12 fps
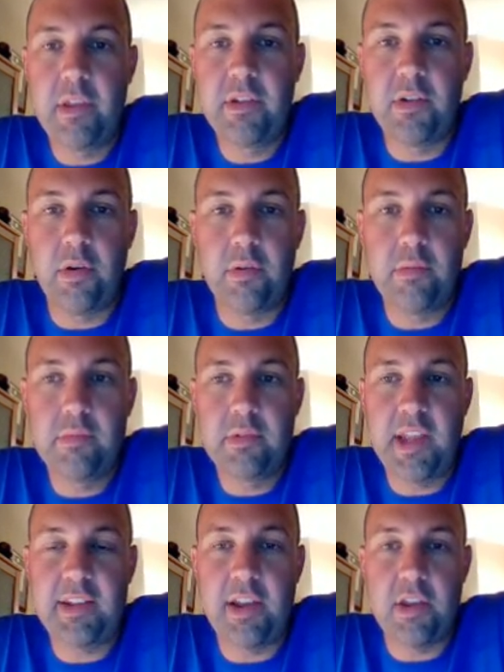So
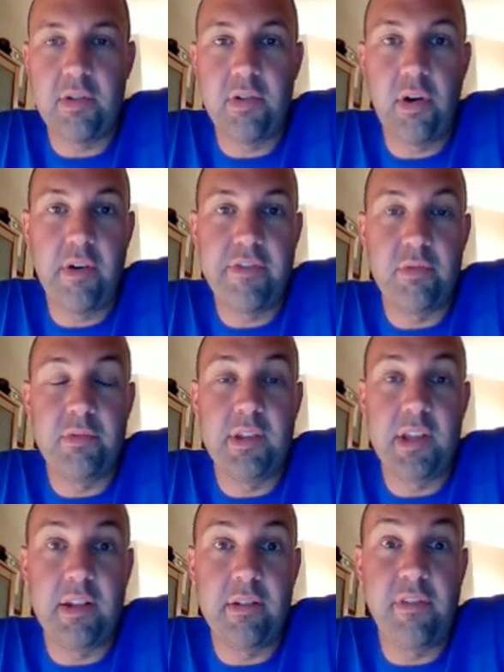that's how you know
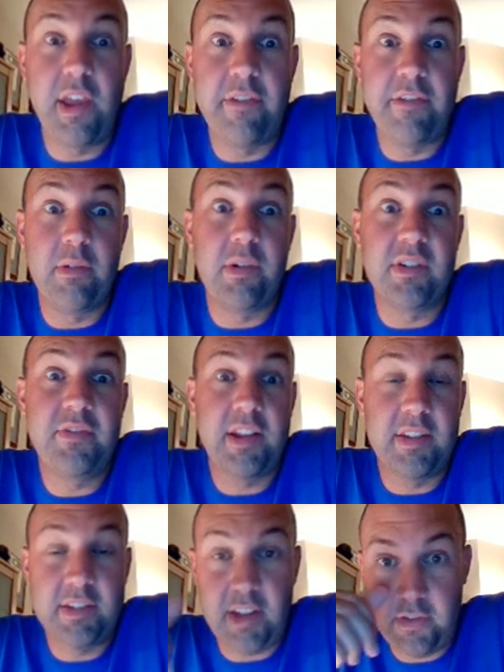if it was in
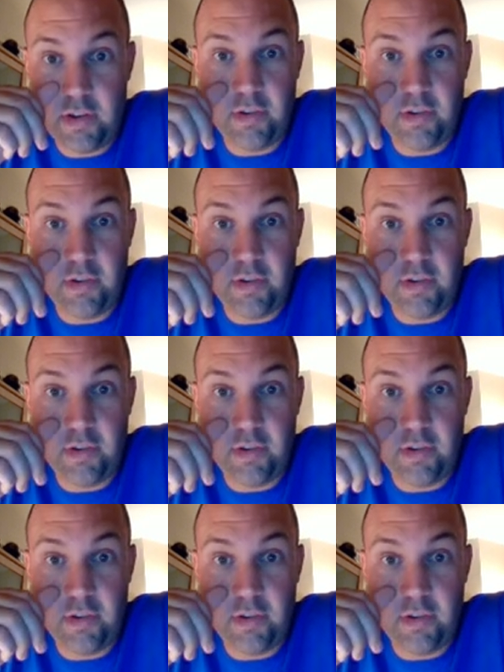fact successful.